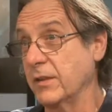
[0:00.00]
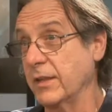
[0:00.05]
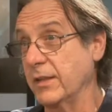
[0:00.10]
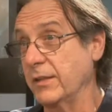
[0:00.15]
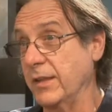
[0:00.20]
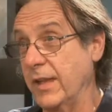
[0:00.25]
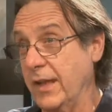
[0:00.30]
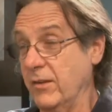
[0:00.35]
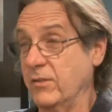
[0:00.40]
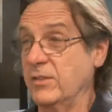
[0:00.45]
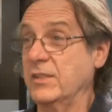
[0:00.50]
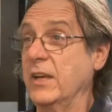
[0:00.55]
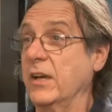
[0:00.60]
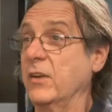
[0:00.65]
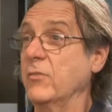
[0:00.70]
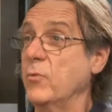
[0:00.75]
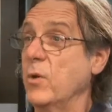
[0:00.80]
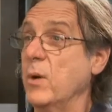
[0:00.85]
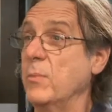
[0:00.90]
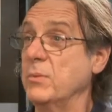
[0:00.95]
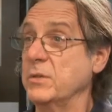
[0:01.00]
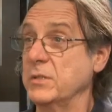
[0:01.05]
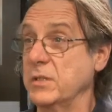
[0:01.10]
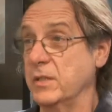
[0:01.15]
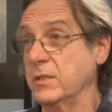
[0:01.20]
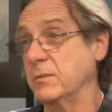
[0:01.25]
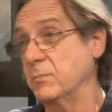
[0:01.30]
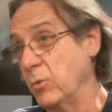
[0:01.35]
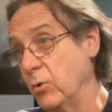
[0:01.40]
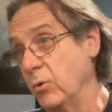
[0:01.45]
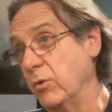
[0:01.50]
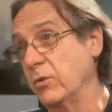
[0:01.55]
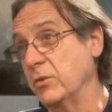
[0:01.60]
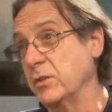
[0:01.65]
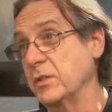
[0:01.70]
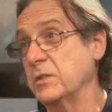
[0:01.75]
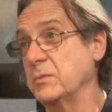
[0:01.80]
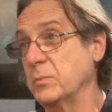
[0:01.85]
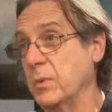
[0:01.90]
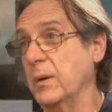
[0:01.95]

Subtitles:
that that sound represents more than just